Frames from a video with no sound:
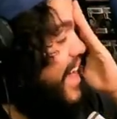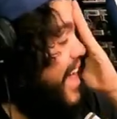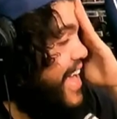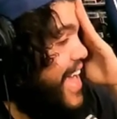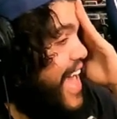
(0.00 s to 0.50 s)

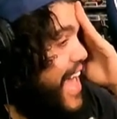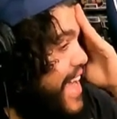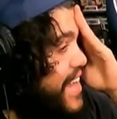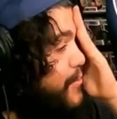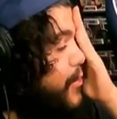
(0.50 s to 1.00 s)

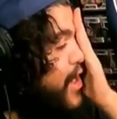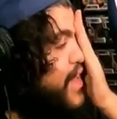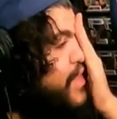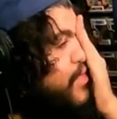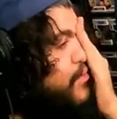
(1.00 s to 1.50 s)
hated
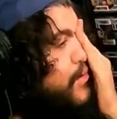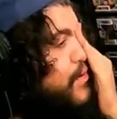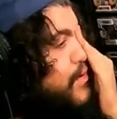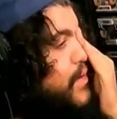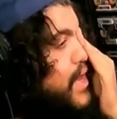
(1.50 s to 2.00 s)
walking
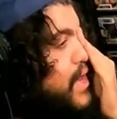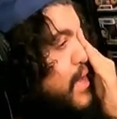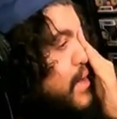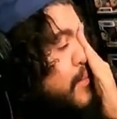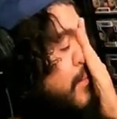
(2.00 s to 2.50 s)
through.
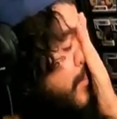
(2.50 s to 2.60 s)
um